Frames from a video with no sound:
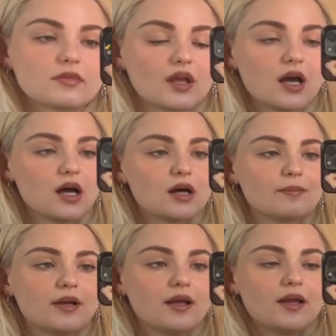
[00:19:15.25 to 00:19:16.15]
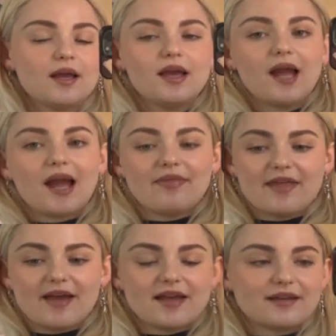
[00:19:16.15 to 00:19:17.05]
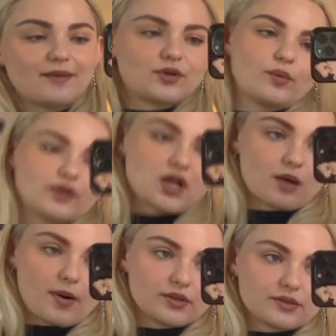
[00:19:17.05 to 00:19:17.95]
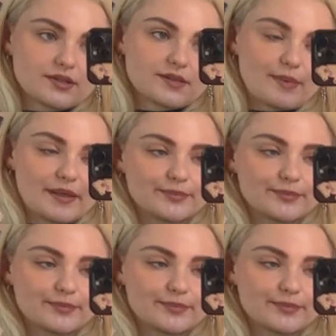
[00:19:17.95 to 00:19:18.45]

Um, and then I'm gonna wear Doc Martens, but